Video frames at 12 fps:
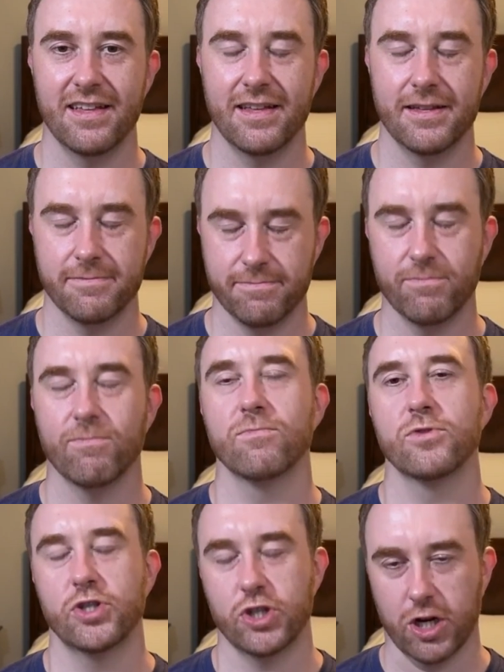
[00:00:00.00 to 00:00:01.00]
have
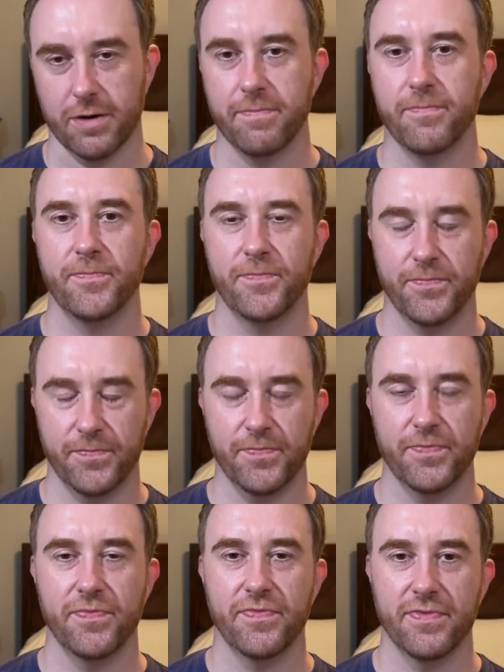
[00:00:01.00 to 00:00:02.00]
a more
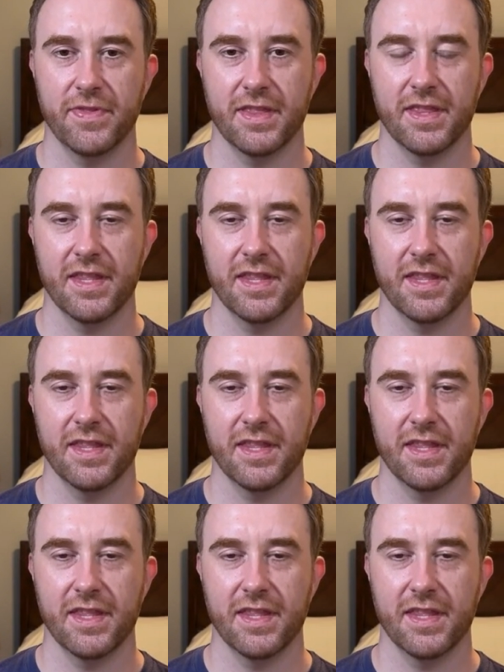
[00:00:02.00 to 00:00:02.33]
specific version of